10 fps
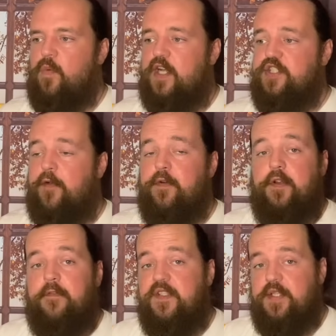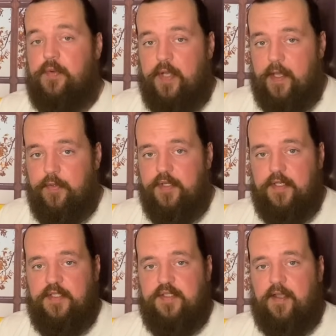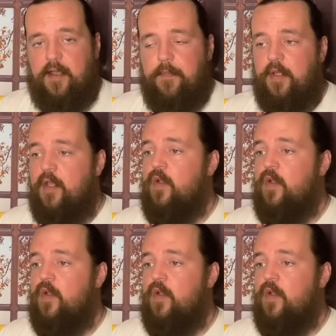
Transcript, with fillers: watch out for your physical health in this time.